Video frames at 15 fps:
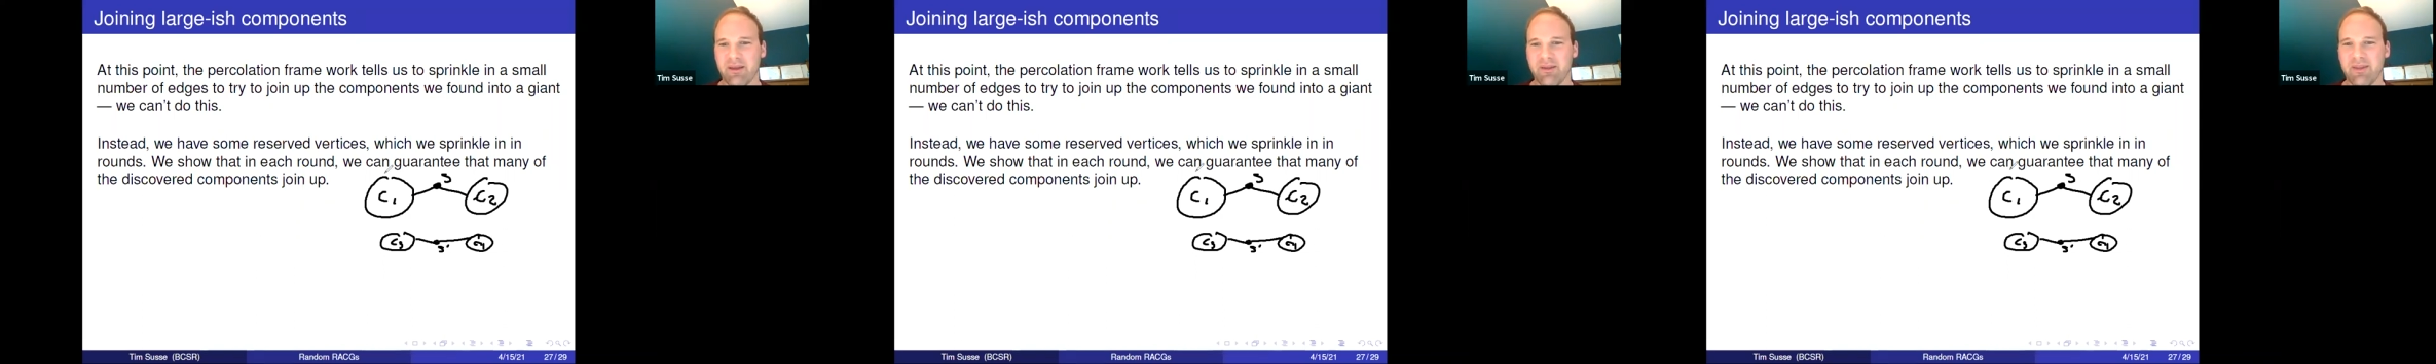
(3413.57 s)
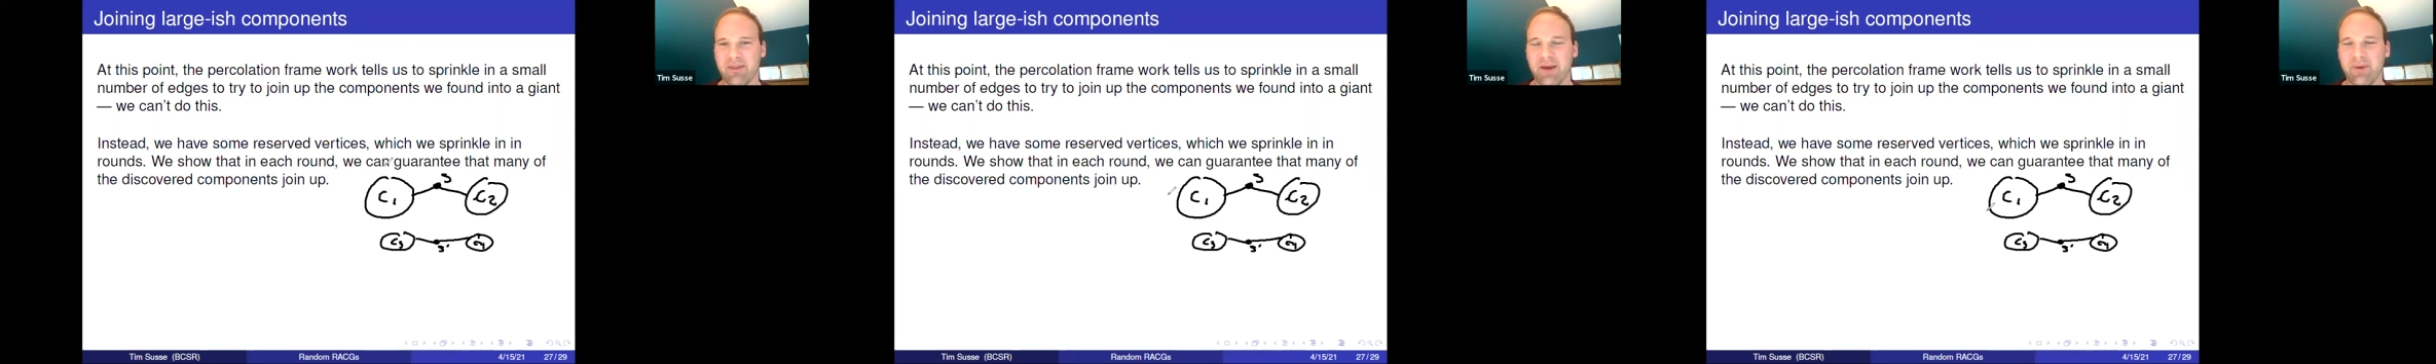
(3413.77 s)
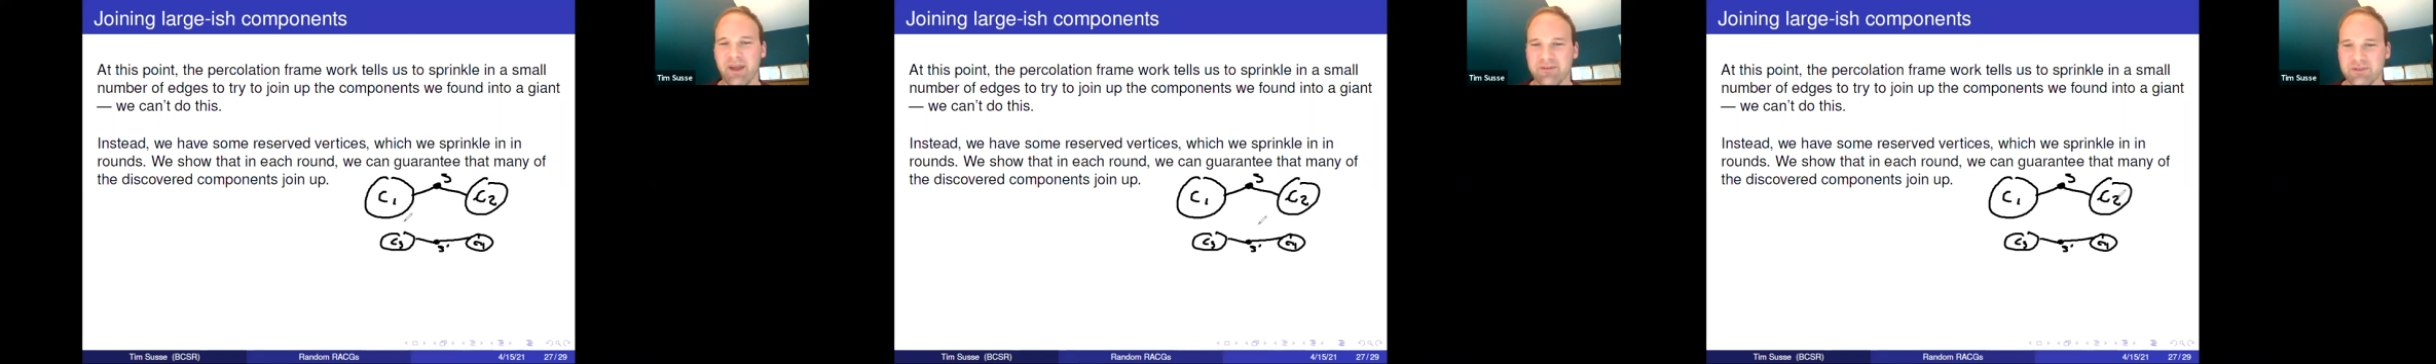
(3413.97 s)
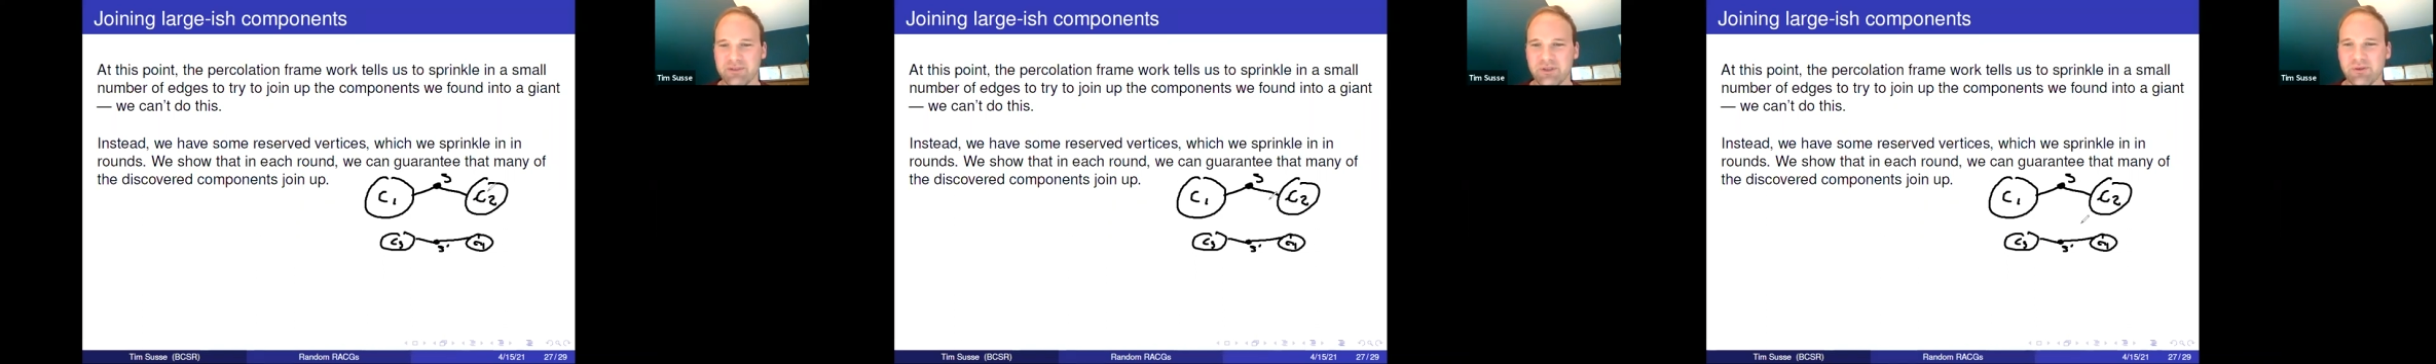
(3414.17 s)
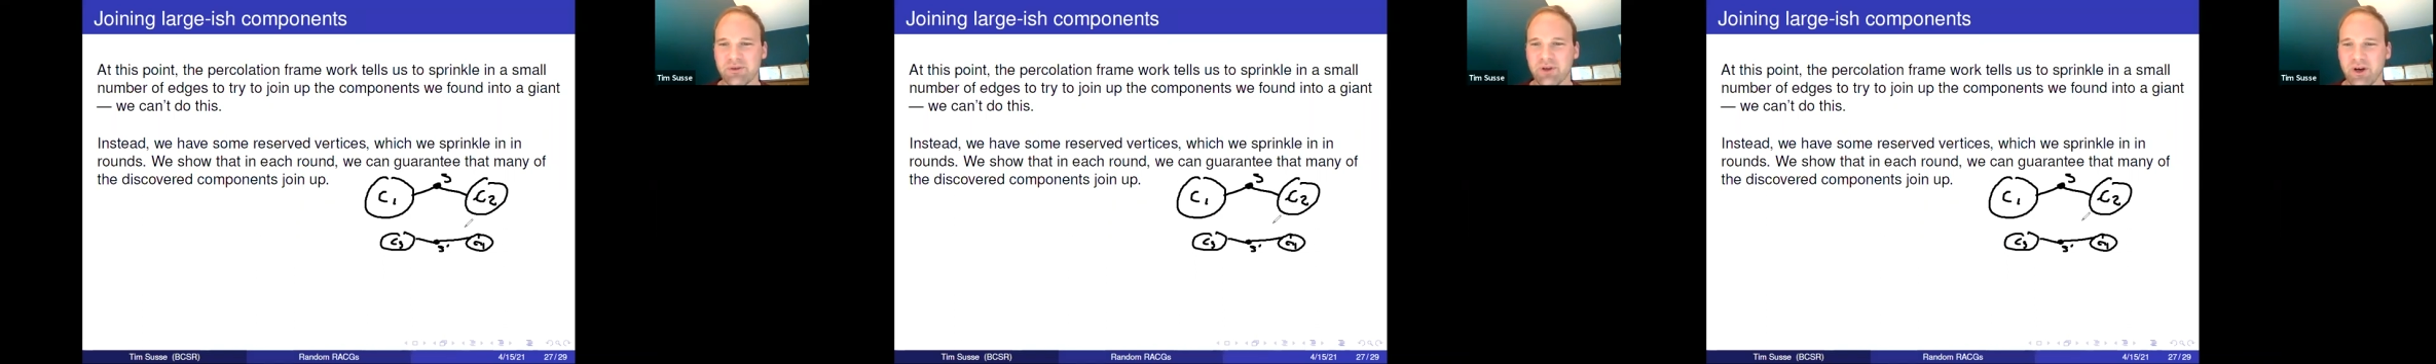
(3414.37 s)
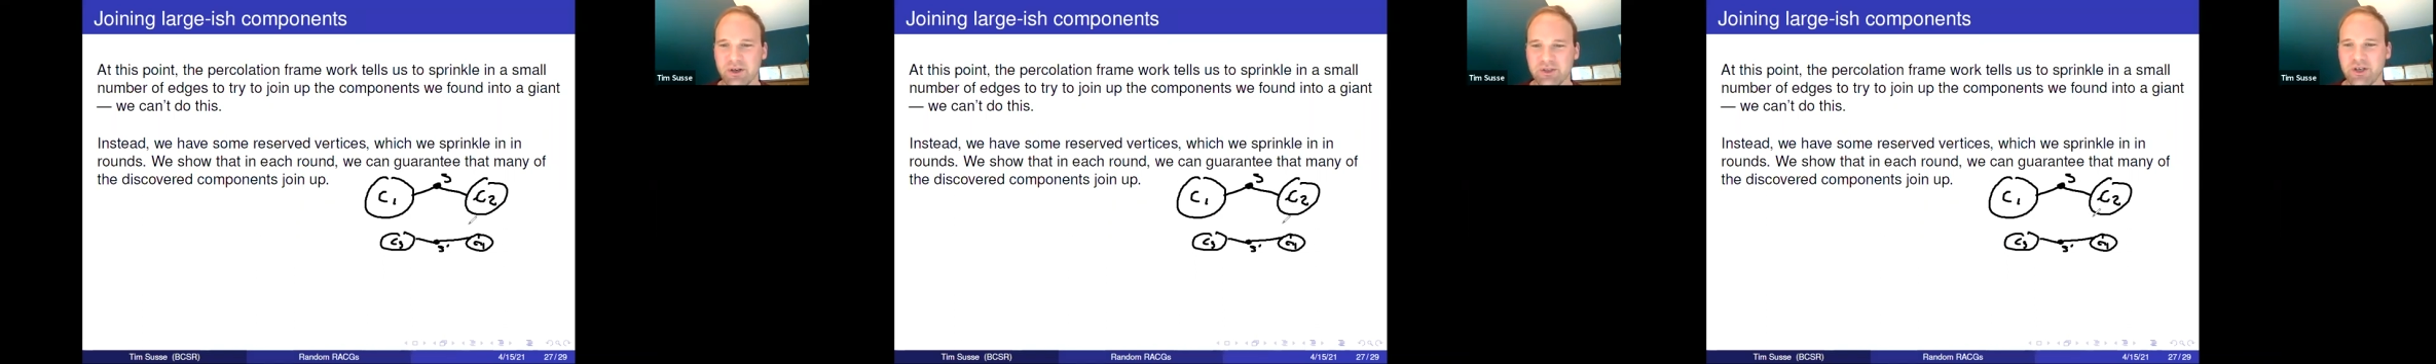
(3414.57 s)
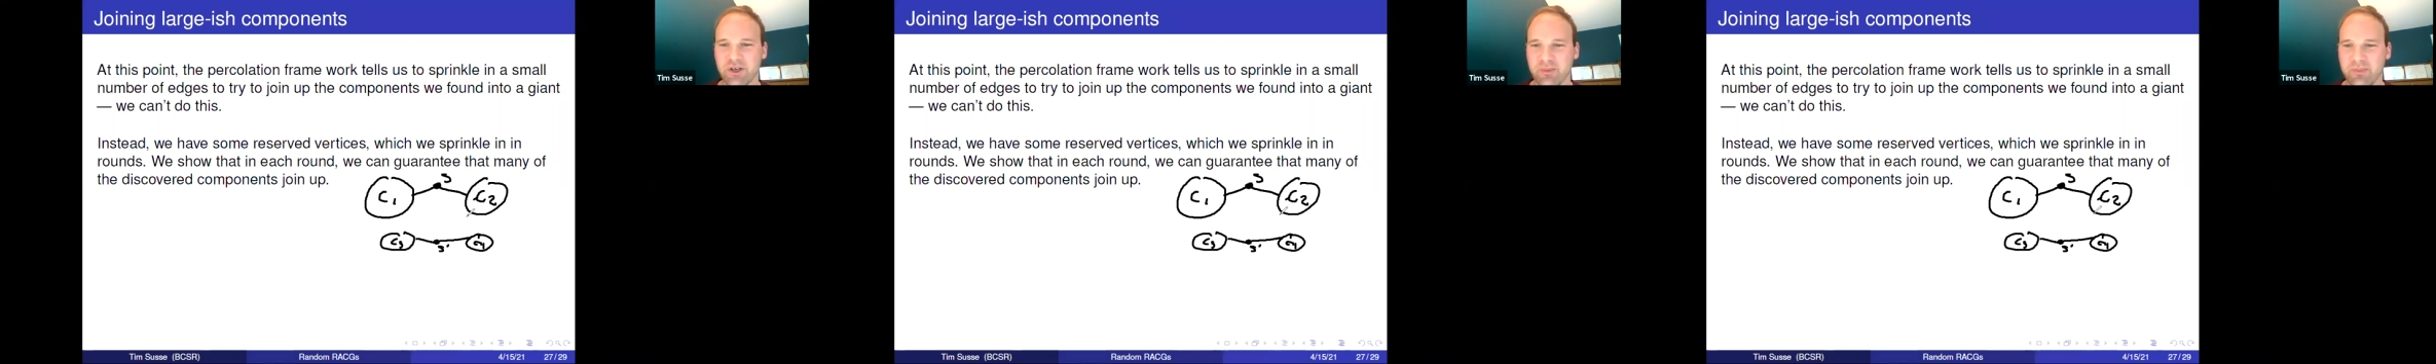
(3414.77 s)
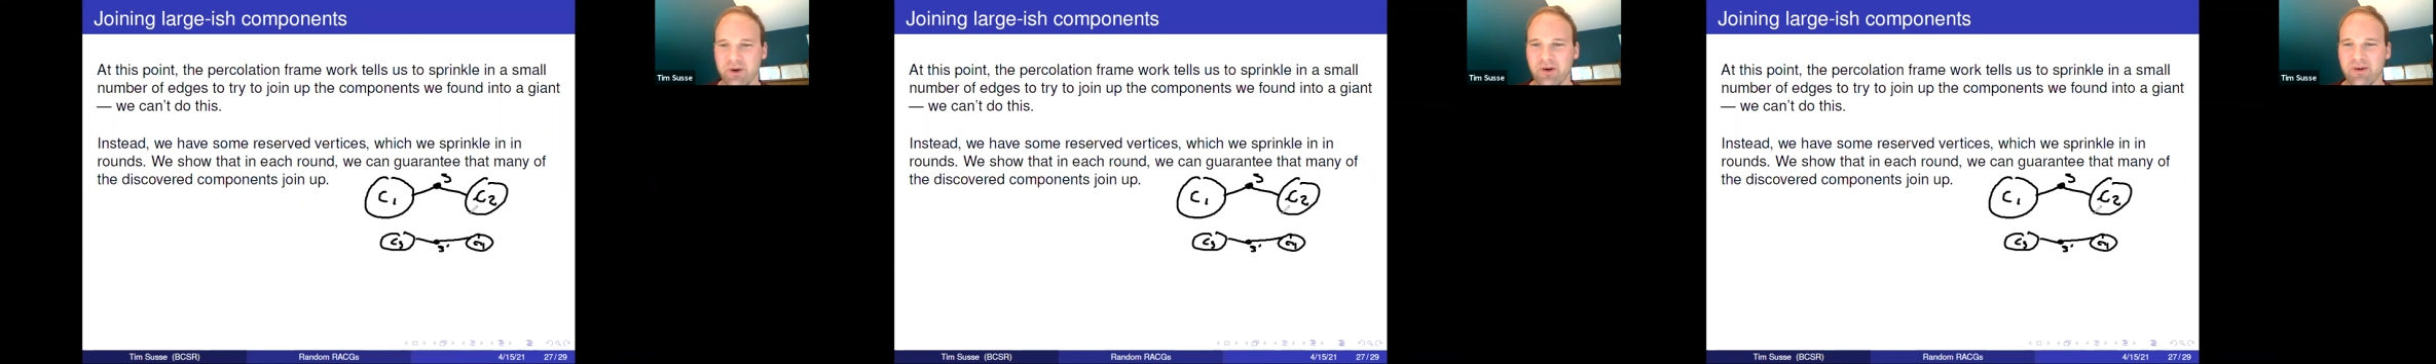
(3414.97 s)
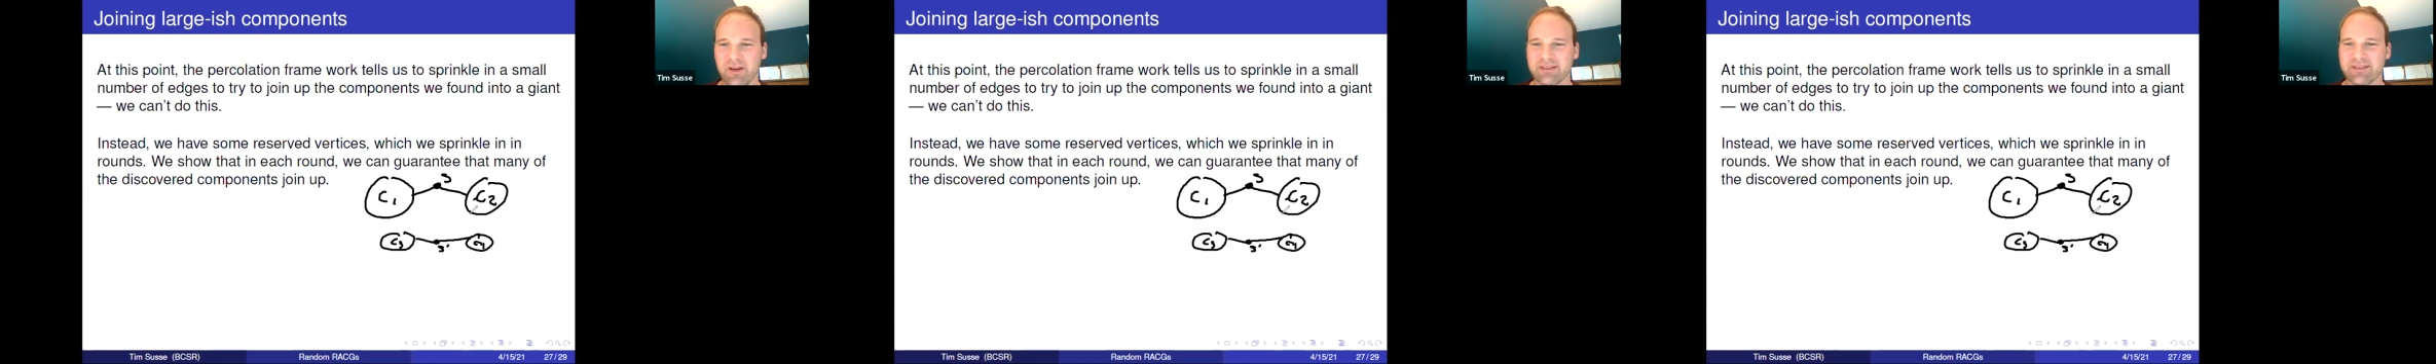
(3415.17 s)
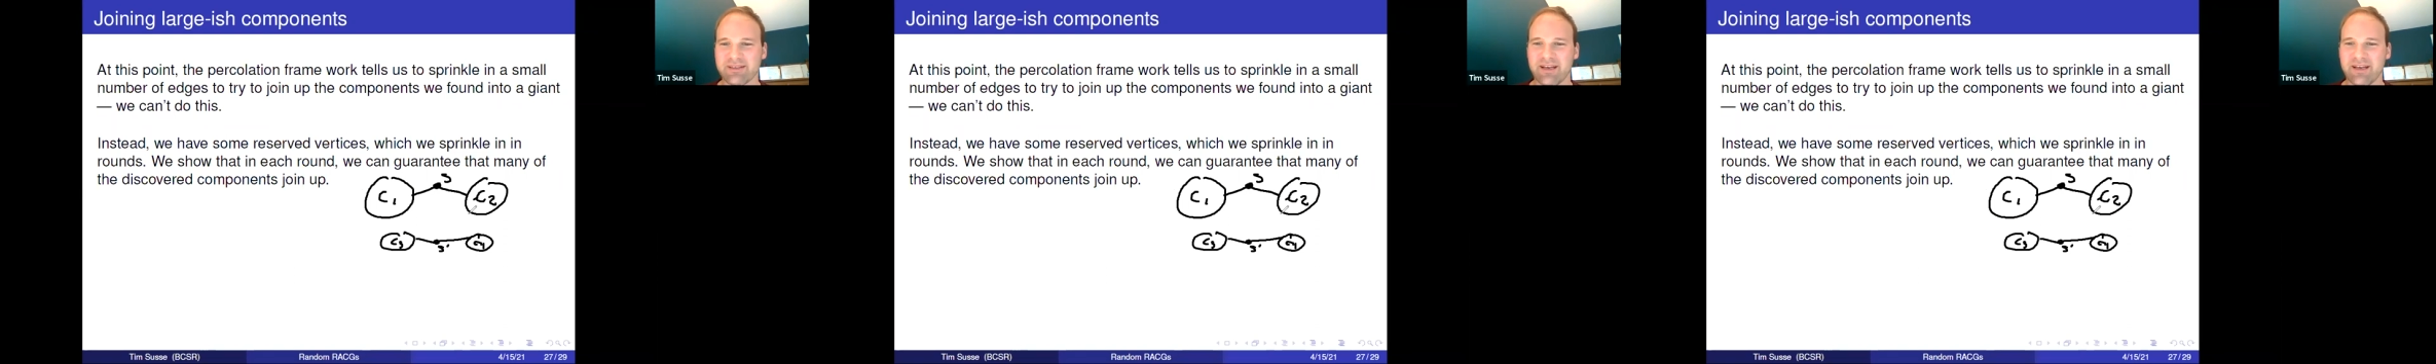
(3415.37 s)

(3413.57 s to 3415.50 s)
now we have two larger components,